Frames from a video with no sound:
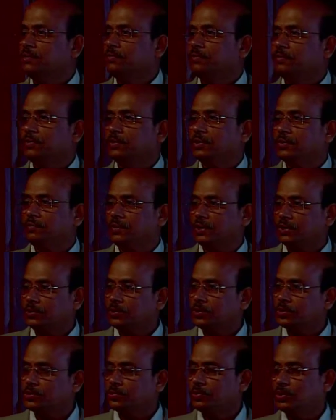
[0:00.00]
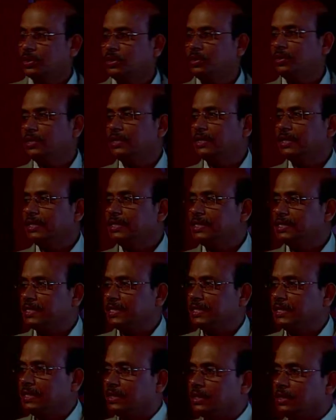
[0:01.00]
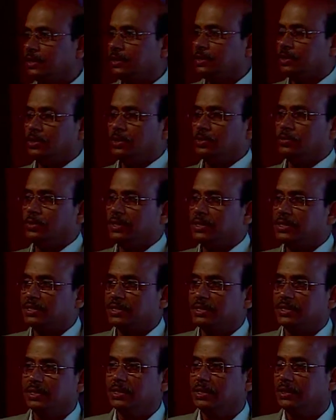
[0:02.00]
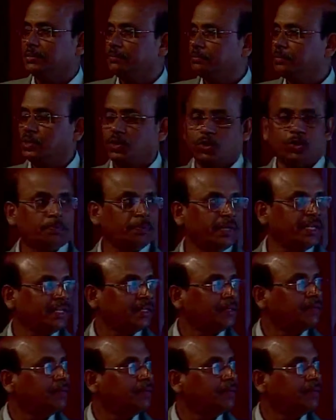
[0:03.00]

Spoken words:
for those who are not initiated to this topic.